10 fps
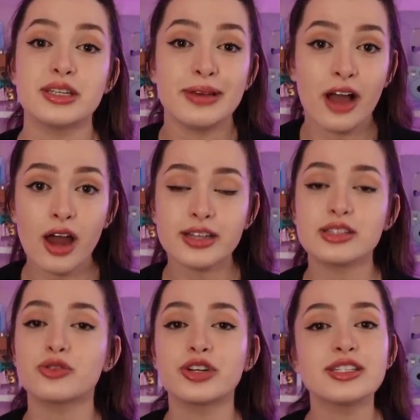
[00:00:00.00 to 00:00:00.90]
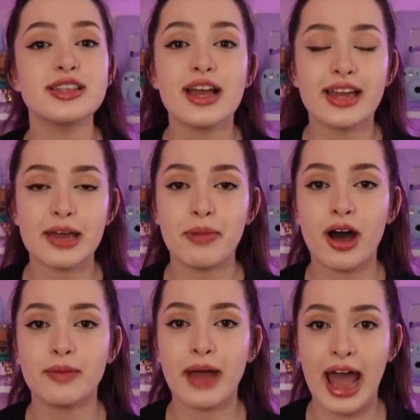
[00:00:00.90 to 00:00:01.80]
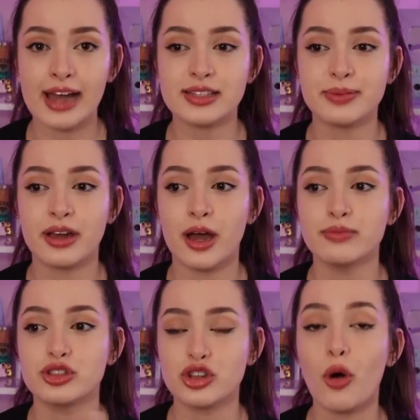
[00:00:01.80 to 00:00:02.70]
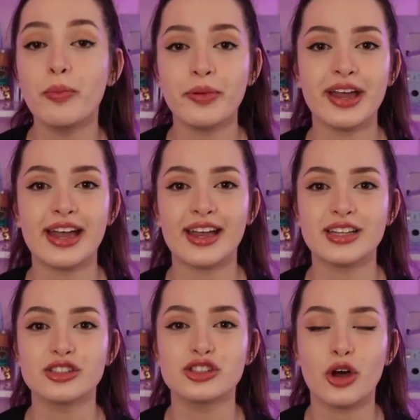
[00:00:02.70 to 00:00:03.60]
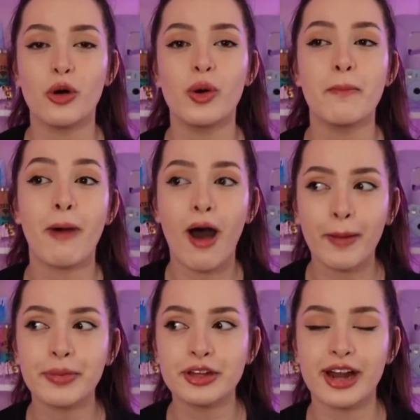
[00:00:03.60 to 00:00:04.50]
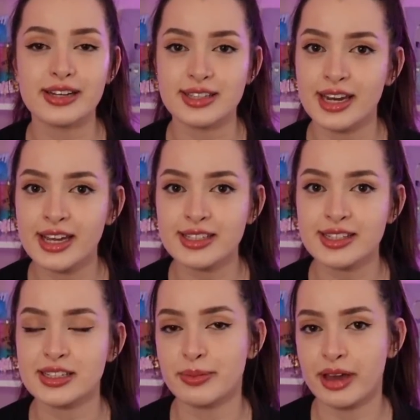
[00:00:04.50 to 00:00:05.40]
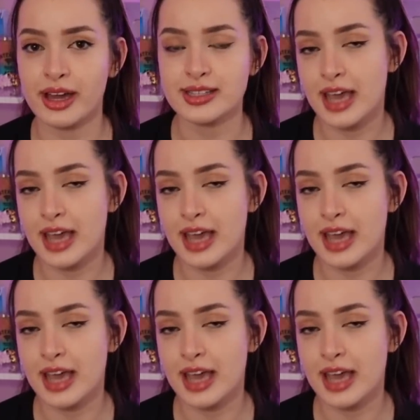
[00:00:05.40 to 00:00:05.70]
to be honest, the reason that K-pop has become so big and so popular as it is because